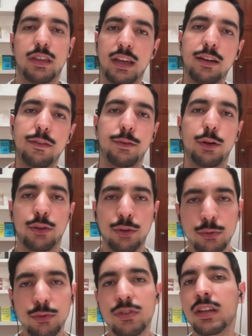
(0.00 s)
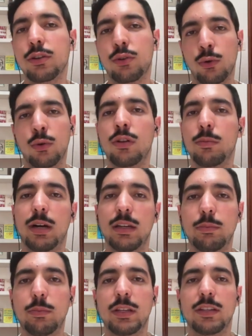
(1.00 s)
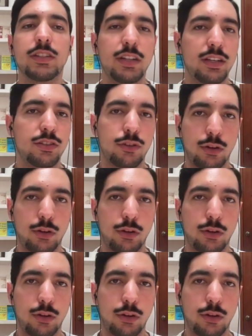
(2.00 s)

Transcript: Then if you're using Google My Business